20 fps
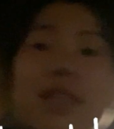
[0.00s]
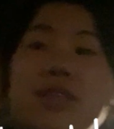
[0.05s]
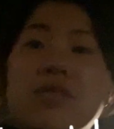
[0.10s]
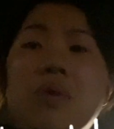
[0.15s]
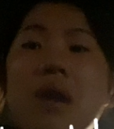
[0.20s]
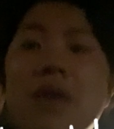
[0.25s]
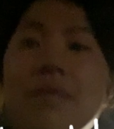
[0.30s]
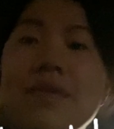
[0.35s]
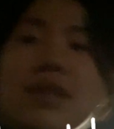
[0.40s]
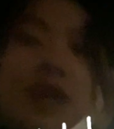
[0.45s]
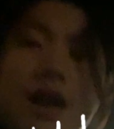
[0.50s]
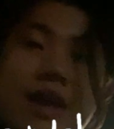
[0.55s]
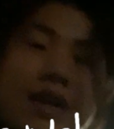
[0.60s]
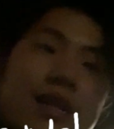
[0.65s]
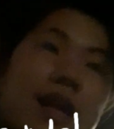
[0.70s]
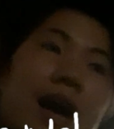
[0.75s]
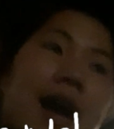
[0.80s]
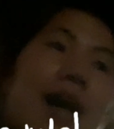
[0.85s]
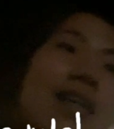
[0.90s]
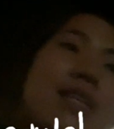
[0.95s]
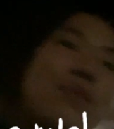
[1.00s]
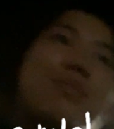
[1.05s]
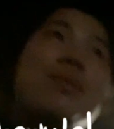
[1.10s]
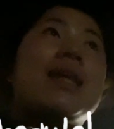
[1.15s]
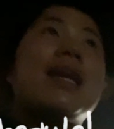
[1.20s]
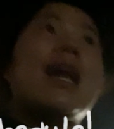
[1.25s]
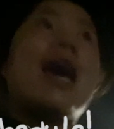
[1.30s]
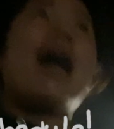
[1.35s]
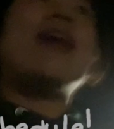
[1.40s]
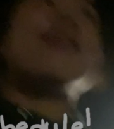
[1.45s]
12 o'clock class, but
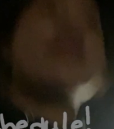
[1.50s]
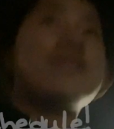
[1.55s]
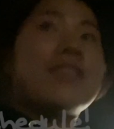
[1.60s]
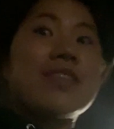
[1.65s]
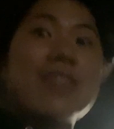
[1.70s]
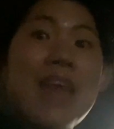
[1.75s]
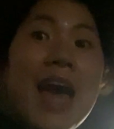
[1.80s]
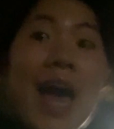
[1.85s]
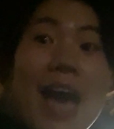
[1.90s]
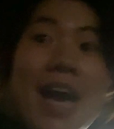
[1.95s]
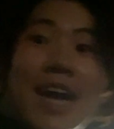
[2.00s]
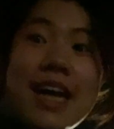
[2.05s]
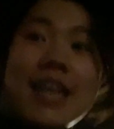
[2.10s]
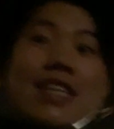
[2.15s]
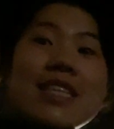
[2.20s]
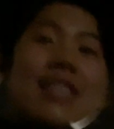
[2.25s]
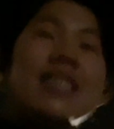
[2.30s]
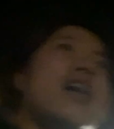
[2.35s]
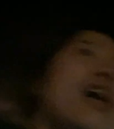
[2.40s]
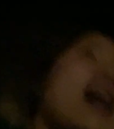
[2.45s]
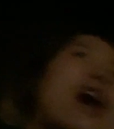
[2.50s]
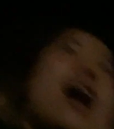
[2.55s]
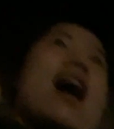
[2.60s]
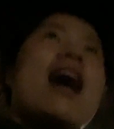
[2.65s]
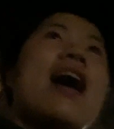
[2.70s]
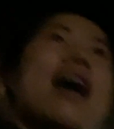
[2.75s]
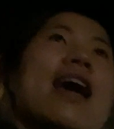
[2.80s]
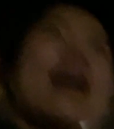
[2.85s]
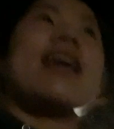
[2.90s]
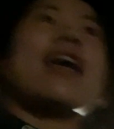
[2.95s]
then after that,
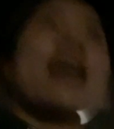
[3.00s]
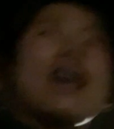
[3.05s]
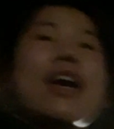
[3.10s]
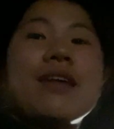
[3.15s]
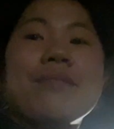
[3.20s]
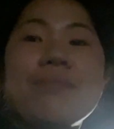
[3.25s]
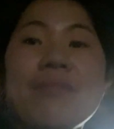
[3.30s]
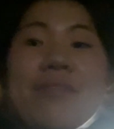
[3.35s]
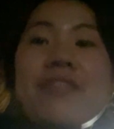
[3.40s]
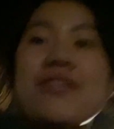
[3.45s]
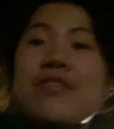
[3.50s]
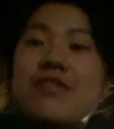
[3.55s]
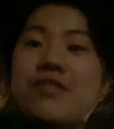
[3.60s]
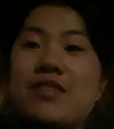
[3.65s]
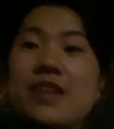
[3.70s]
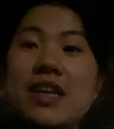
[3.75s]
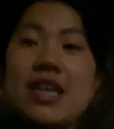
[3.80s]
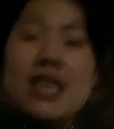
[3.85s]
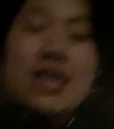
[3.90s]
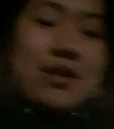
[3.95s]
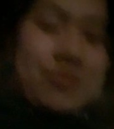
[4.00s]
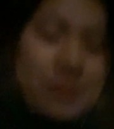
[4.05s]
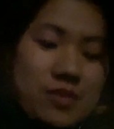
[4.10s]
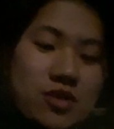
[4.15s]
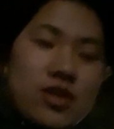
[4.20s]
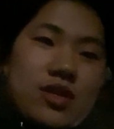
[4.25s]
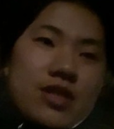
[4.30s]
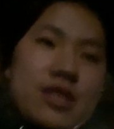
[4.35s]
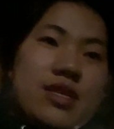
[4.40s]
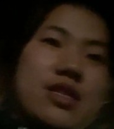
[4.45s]
I am free, which
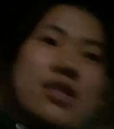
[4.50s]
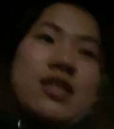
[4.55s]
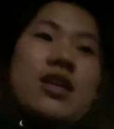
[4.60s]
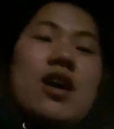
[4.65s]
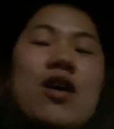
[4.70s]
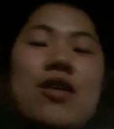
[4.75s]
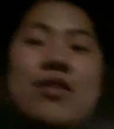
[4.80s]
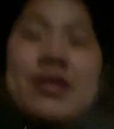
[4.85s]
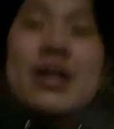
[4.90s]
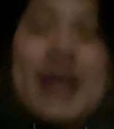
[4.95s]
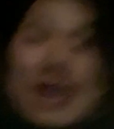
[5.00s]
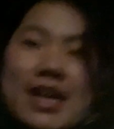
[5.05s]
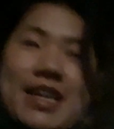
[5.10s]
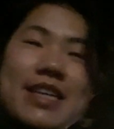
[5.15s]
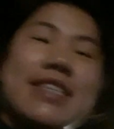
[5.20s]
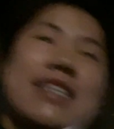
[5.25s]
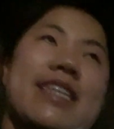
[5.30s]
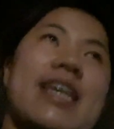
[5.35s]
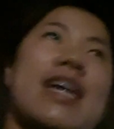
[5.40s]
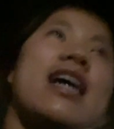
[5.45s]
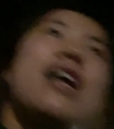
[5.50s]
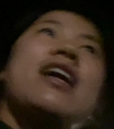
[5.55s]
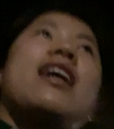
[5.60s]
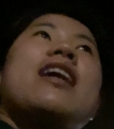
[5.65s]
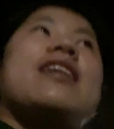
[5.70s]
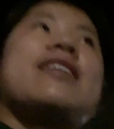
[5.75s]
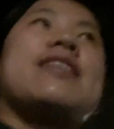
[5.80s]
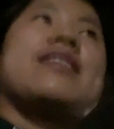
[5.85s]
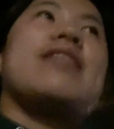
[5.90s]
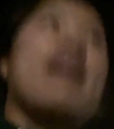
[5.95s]
is so nice.
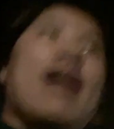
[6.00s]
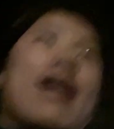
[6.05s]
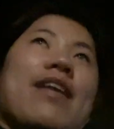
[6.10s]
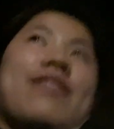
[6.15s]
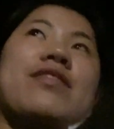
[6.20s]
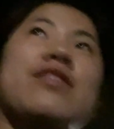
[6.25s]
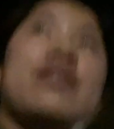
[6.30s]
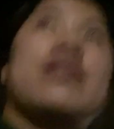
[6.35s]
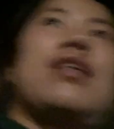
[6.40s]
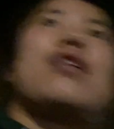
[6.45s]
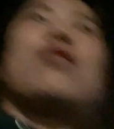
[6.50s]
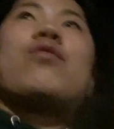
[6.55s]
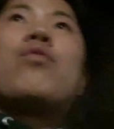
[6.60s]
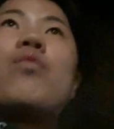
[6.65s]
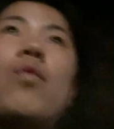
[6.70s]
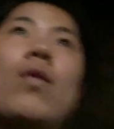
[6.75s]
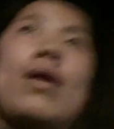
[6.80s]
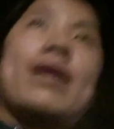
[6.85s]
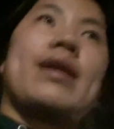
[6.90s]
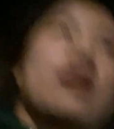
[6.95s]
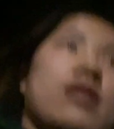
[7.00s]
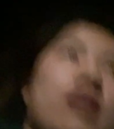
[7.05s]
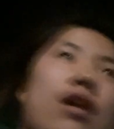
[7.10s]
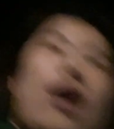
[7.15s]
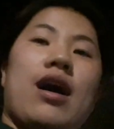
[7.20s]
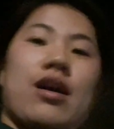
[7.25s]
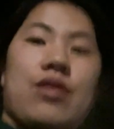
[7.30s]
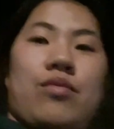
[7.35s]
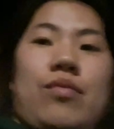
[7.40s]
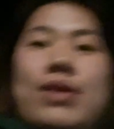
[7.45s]
So after like one
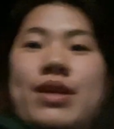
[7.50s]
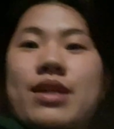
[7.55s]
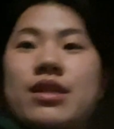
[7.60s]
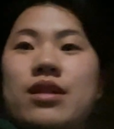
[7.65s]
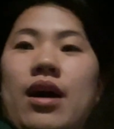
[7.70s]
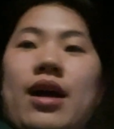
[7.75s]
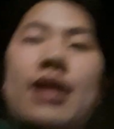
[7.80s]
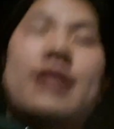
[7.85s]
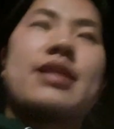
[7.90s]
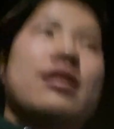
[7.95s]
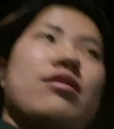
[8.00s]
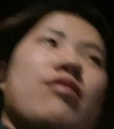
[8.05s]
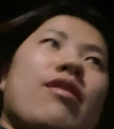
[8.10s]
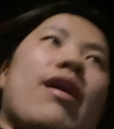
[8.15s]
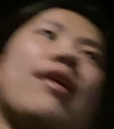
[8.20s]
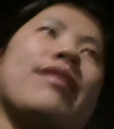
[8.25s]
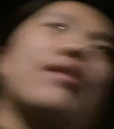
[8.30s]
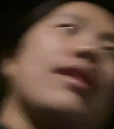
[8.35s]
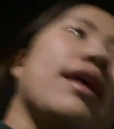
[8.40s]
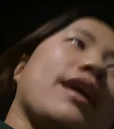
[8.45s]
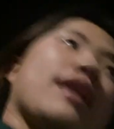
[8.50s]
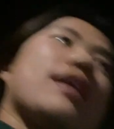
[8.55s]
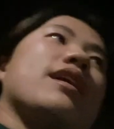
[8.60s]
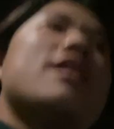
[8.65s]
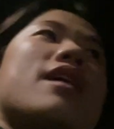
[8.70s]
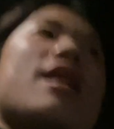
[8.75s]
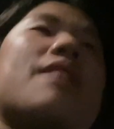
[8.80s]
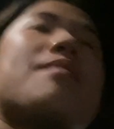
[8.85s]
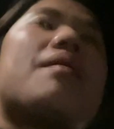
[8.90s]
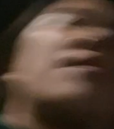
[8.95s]
o'clock, one o'clock to around like
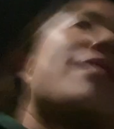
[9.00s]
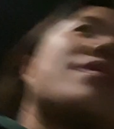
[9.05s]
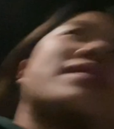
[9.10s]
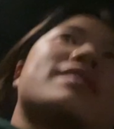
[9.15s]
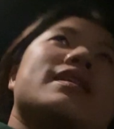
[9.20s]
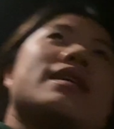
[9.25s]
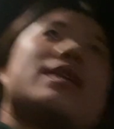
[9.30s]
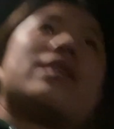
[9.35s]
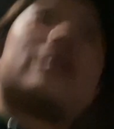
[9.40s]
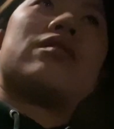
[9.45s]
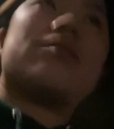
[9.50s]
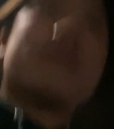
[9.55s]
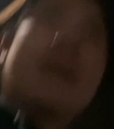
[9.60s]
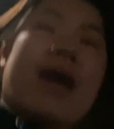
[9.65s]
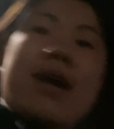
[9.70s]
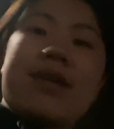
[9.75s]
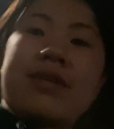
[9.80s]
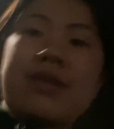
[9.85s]
I'm having dinner around